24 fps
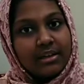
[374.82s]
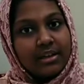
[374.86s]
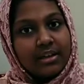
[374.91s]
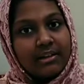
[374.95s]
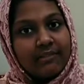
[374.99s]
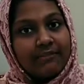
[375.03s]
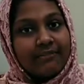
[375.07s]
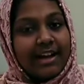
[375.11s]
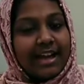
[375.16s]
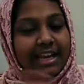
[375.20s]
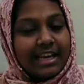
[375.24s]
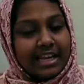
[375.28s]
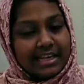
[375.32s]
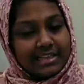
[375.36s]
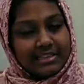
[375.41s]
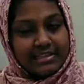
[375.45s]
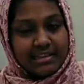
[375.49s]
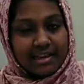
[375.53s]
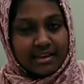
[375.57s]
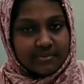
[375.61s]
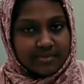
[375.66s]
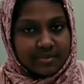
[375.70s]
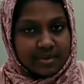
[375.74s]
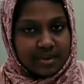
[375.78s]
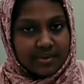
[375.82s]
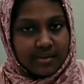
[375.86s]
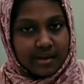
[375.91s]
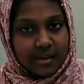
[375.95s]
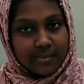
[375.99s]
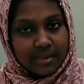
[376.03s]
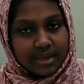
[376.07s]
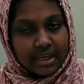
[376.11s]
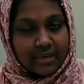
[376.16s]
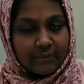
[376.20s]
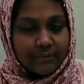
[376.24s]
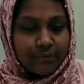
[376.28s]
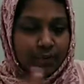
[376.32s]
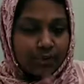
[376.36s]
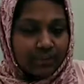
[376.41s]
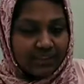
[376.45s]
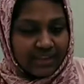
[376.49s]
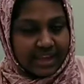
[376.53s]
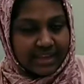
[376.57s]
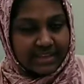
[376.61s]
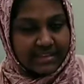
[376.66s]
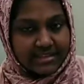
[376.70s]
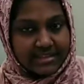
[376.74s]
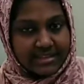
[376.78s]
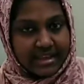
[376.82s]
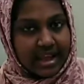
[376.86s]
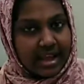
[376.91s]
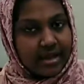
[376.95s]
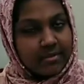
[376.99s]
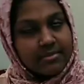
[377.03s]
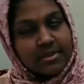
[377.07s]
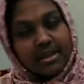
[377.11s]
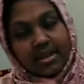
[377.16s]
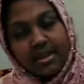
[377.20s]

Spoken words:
while exams are coming and for the exams and